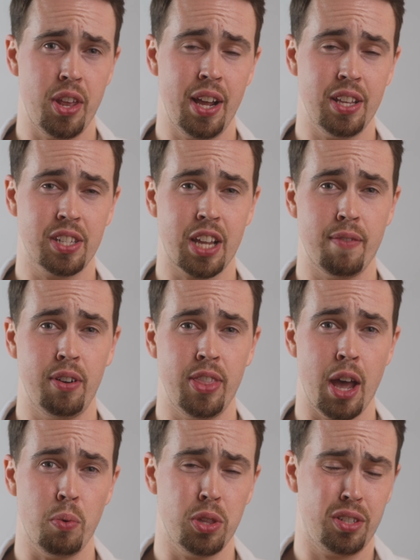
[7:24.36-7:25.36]
I discovered
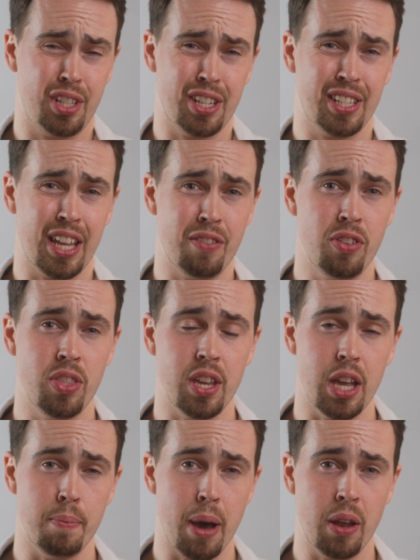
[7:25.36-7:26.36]
that with just given the
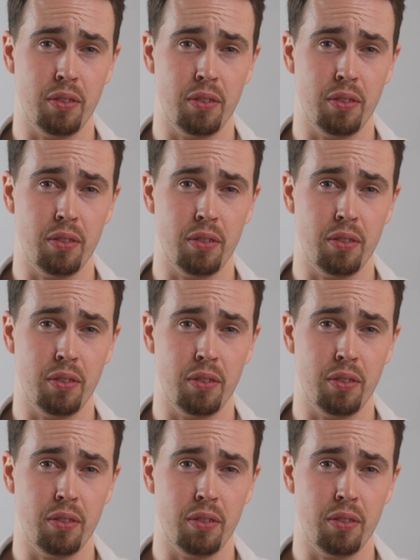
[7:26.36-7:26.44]
amount of